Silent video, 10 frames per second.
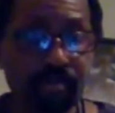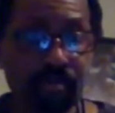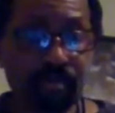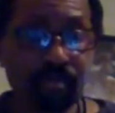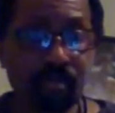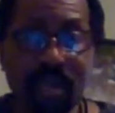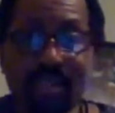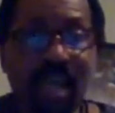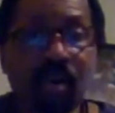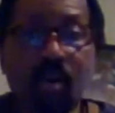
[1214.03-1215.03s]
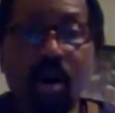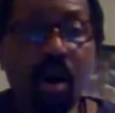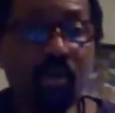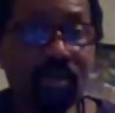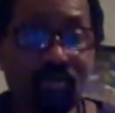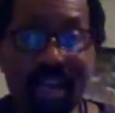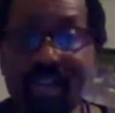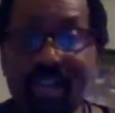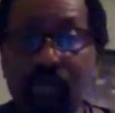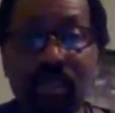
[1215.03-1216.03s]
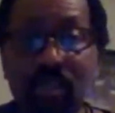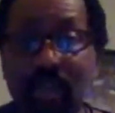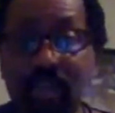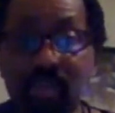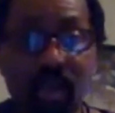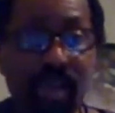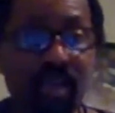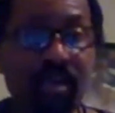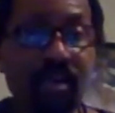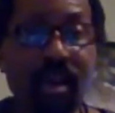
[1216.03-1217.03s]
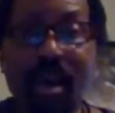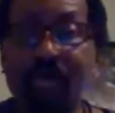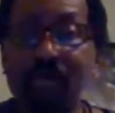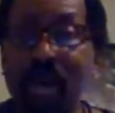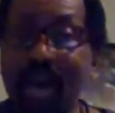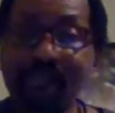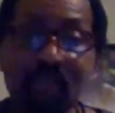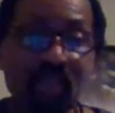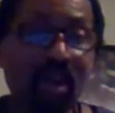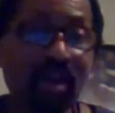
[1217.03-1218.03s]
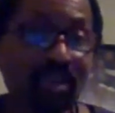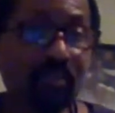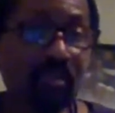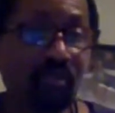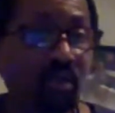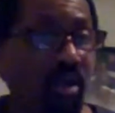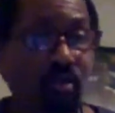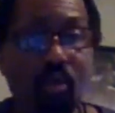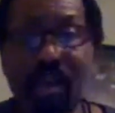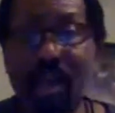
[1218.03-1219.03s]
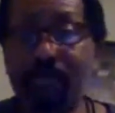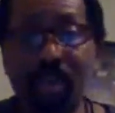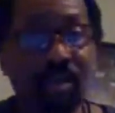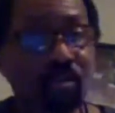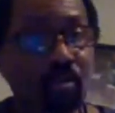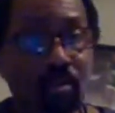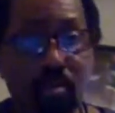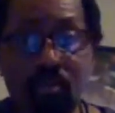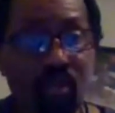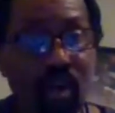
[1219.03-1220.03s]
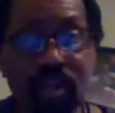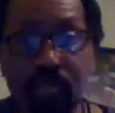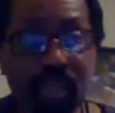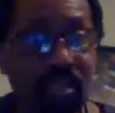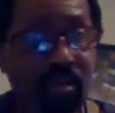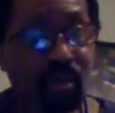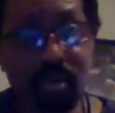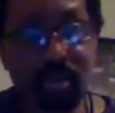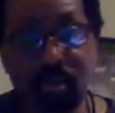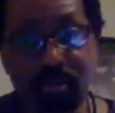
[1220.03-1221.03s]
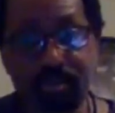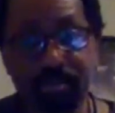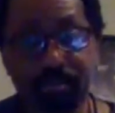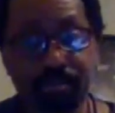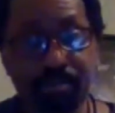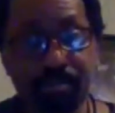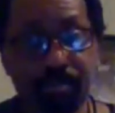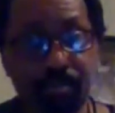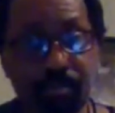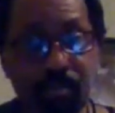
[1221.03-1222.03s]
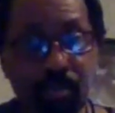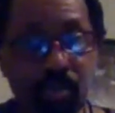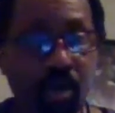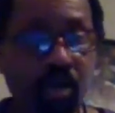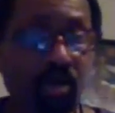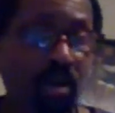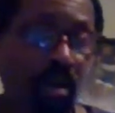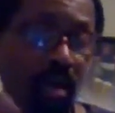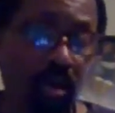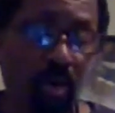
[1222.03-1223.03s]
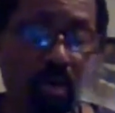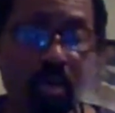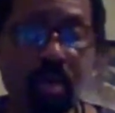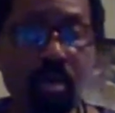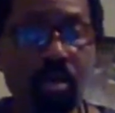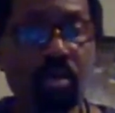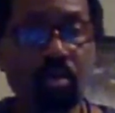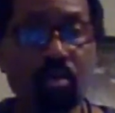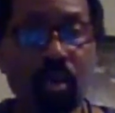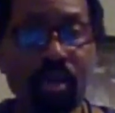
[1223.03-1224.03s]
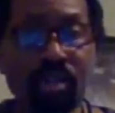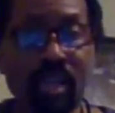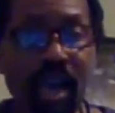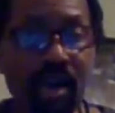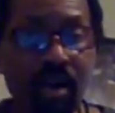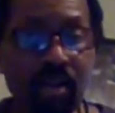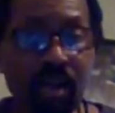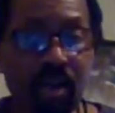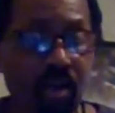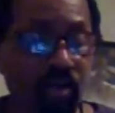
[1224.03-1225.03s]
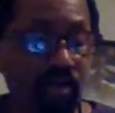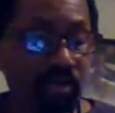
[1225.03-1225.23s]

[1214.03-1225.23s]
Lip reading: But it's not going to always, if I get specialized training, I'm going to have to charge something for it. It would not be very expensive either. So we'll see how all that goes.